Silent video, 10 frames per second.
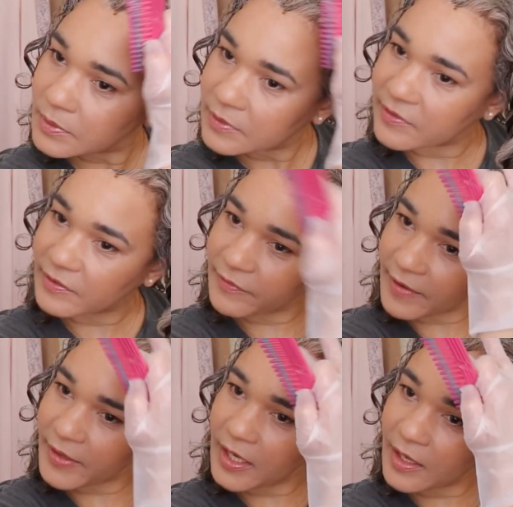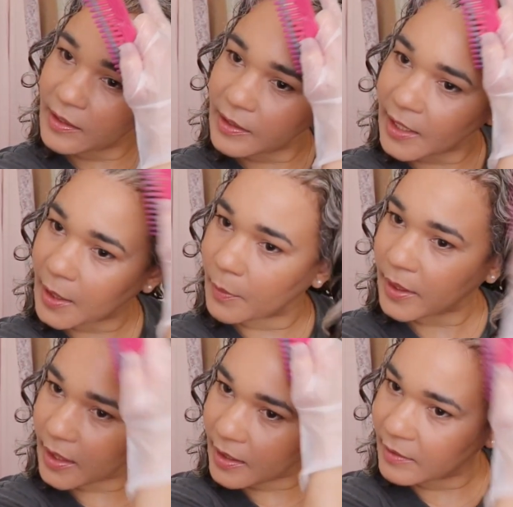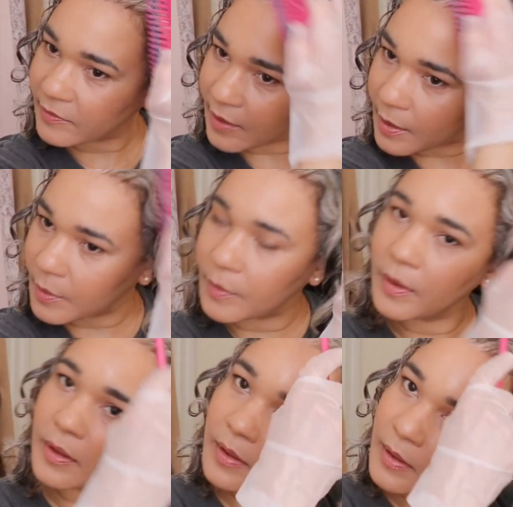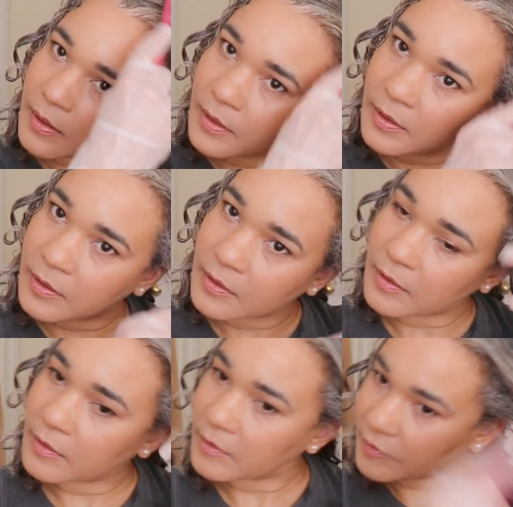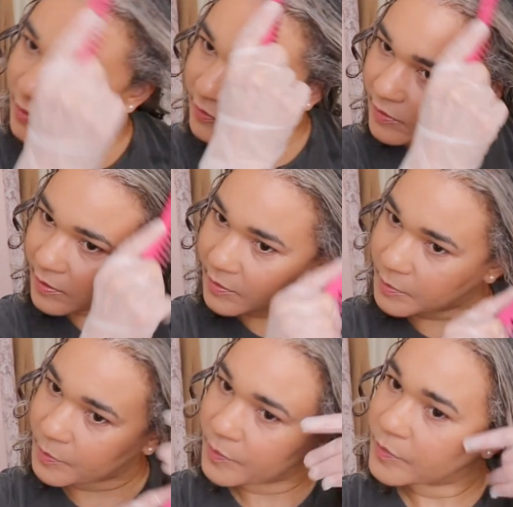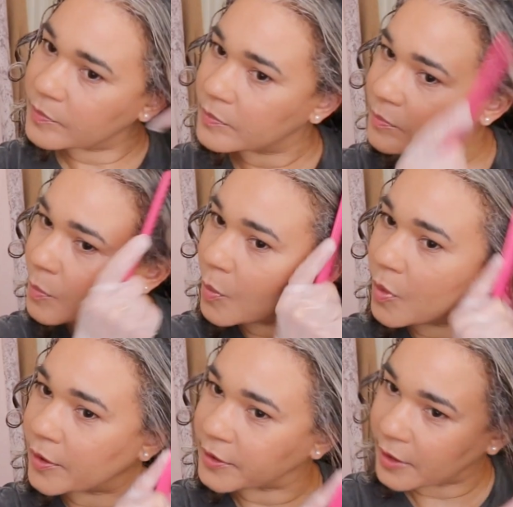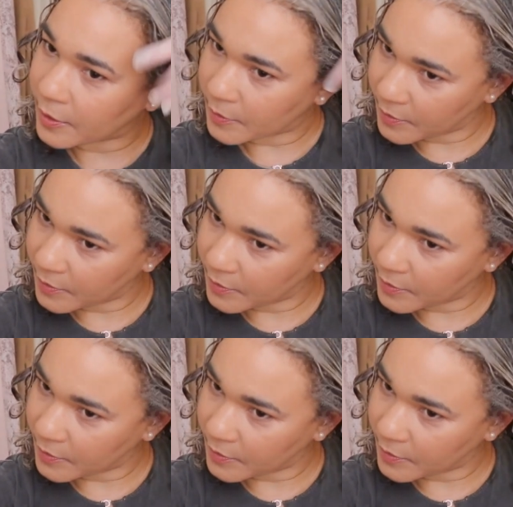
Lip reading: it's very liquidy, so just to warn you